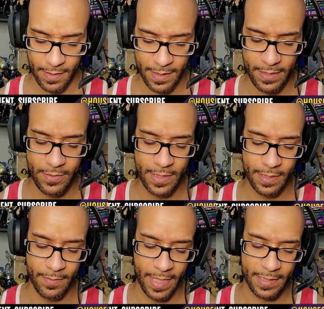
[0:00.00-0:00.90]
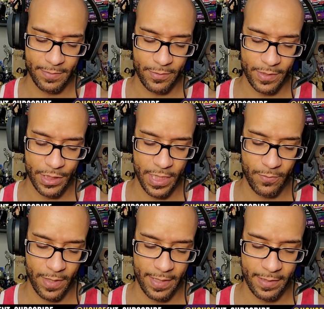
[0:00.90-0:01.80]
Then you get the match between Jay
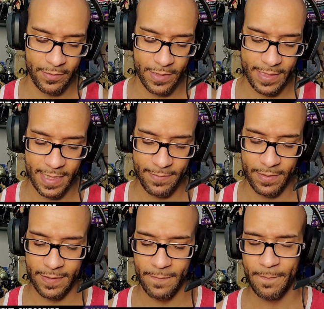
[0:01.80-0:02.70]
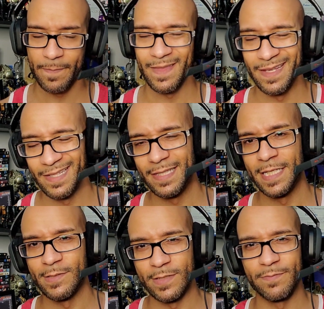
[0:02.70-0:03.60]
White and Chris Sabin.
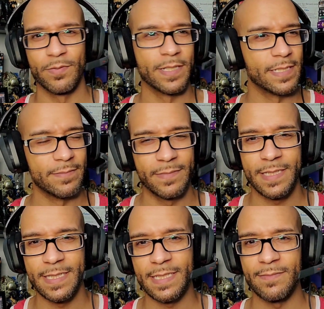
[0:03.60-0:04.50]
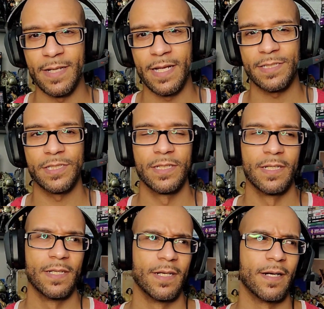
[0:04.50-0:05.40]
This was a pretty decent match.
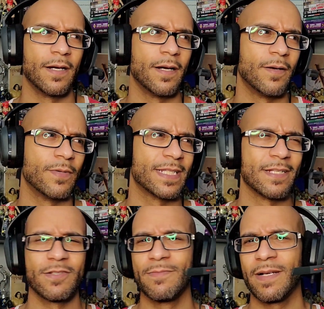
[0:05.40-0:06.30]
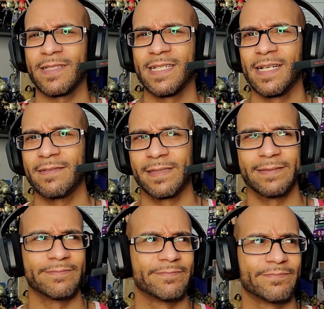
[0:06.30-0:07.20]
What's interesting about tonight,
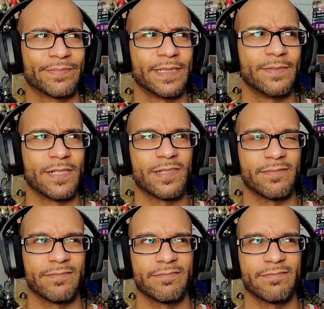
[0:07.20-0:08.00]
pretty much